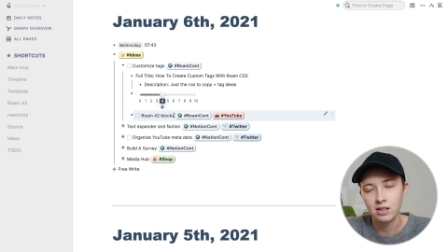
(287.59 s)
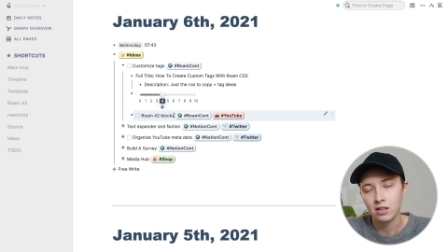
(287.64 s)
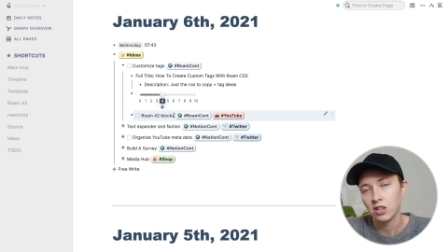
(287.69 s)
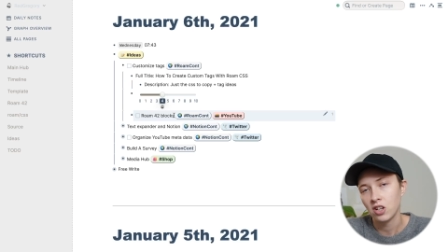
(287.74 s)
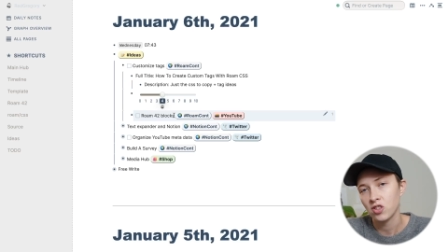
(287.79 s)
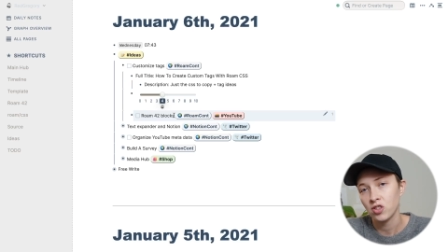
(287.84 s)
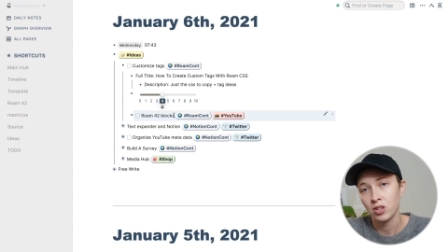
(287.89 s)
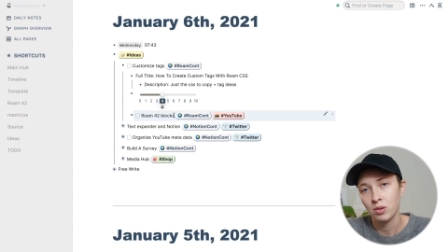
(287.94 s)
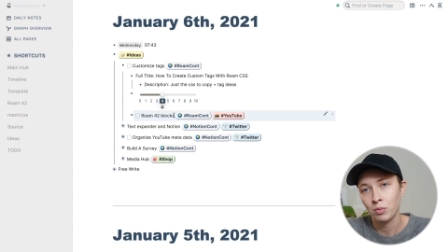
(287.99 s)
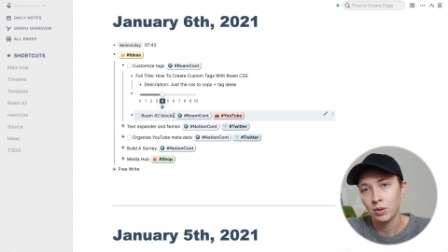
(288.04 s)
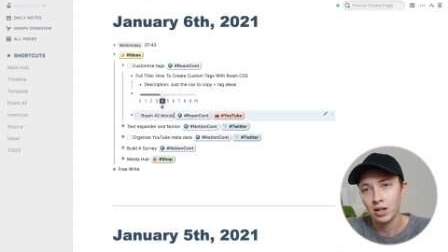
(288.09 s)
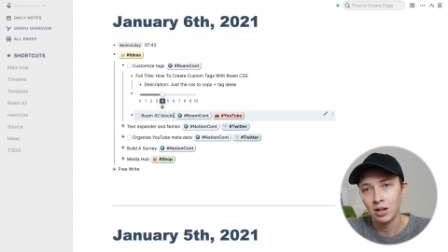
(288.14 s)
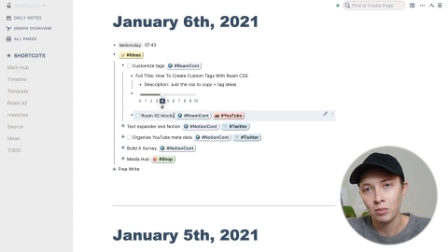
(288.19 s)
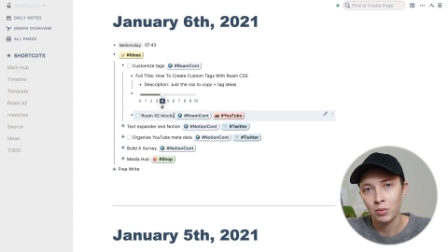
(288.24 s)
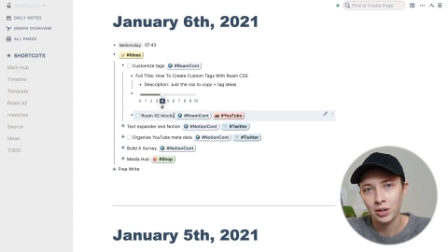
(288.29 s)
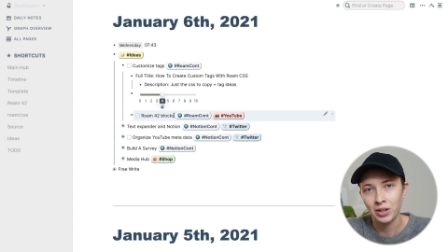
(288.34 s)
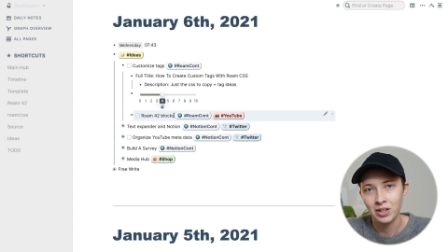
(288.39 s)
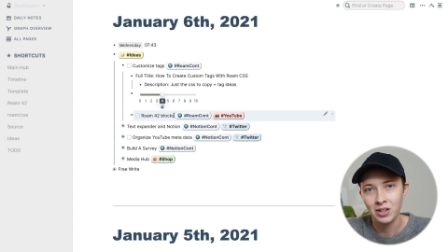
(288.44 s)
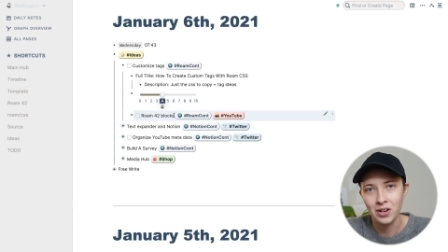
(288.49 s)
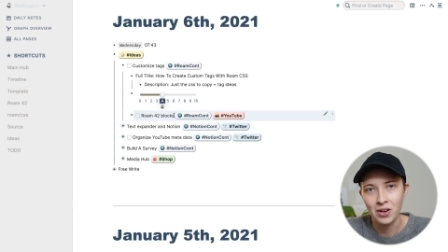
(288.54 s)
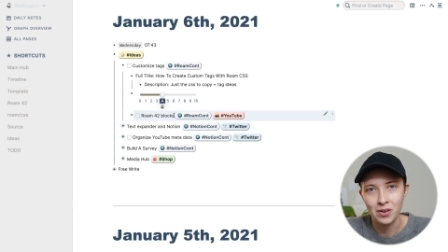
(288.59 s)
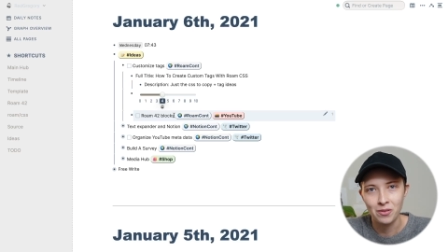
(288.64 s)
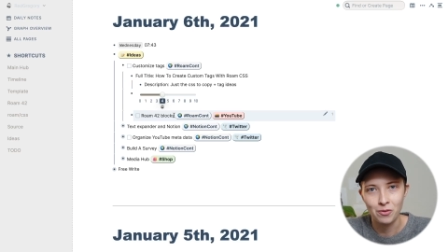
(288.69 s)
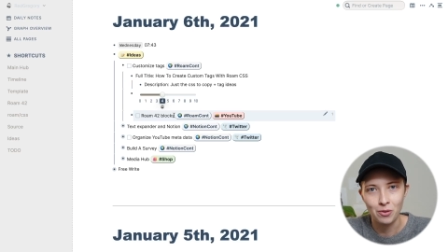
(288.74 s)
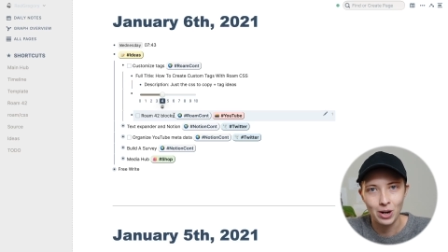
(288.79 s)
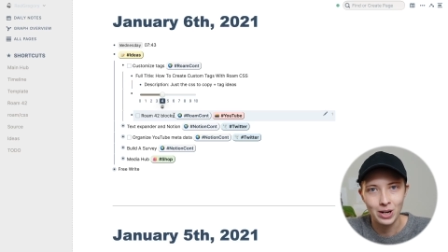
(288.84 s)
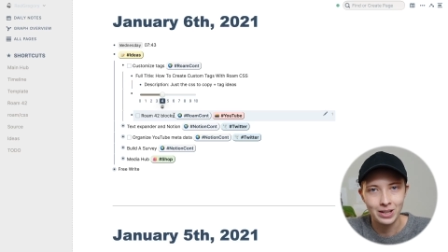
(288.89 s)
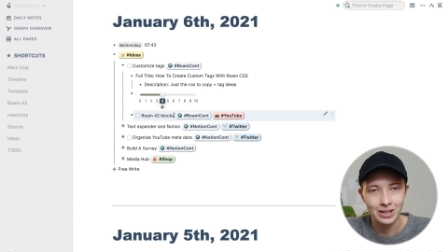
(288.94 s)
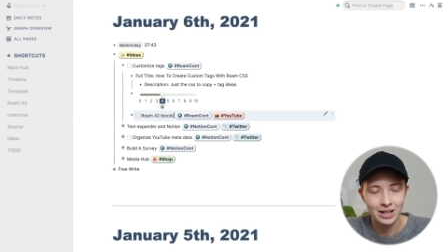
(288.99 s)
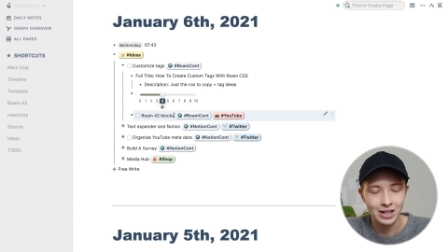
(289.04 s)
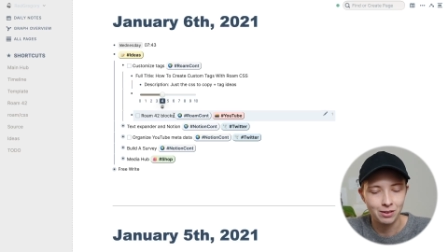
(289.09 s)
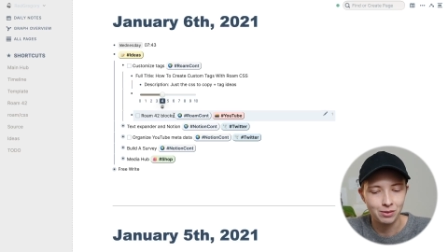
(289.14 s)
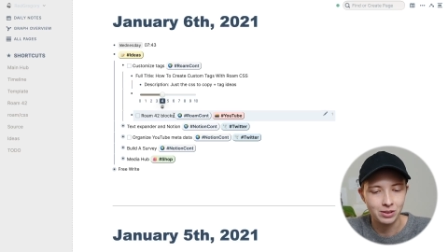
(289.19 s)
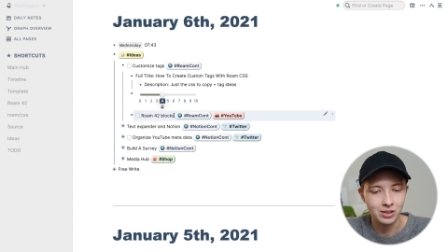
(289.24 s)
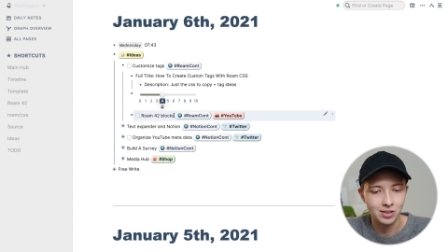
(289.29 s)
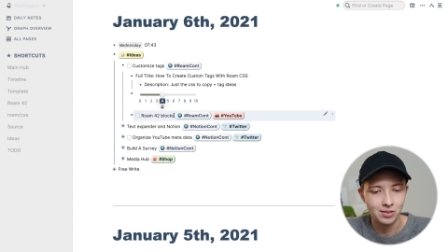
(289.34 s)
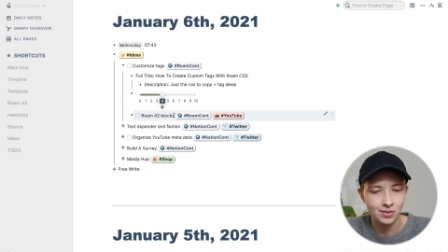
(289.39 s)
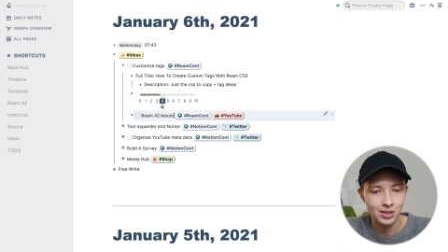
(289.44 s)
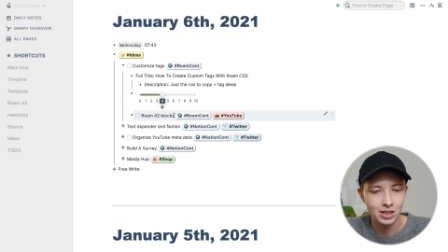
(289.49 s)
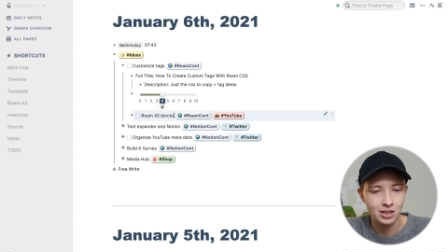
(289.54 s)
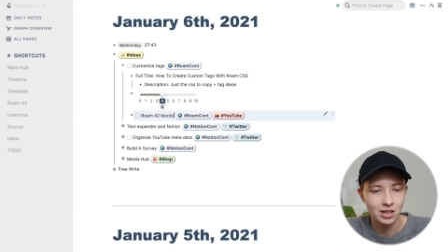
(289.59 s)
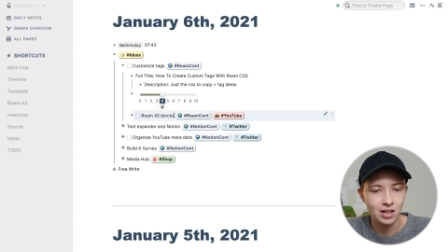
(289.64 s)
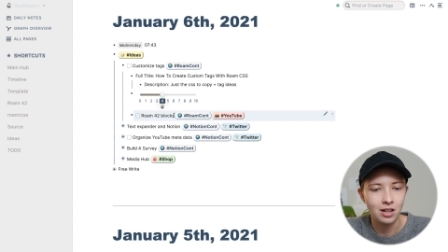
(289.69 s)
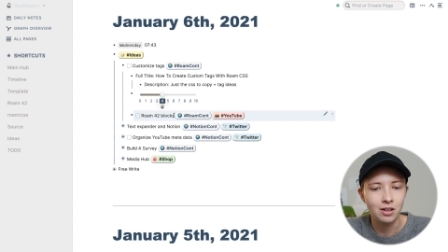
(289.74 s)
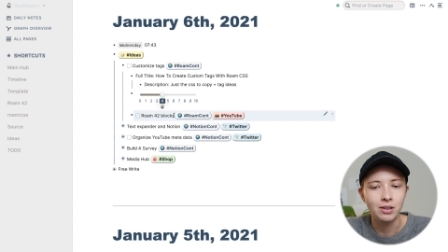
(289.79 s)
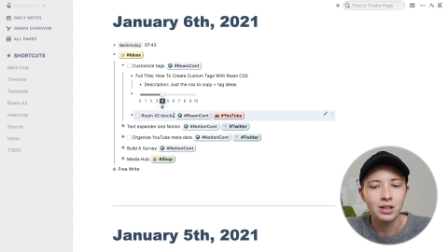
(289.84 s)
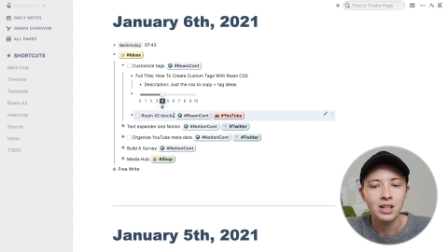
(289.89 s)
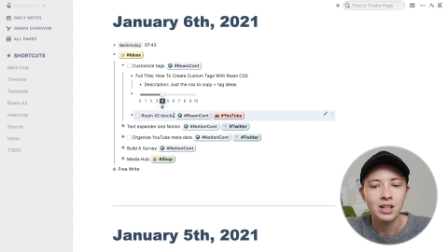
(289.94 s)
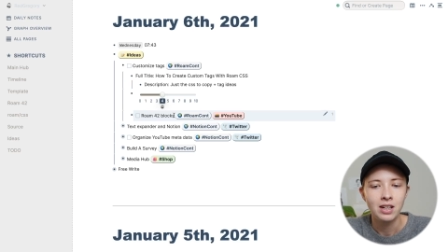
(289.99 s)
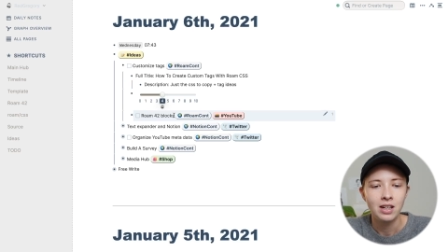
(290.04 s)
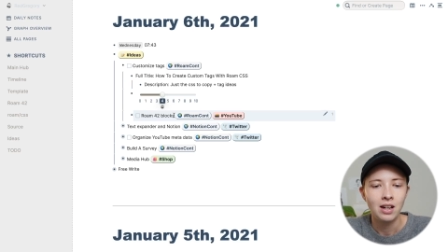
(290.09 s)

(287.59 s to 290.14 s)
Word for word: That's actually what I'm working on right now in this video.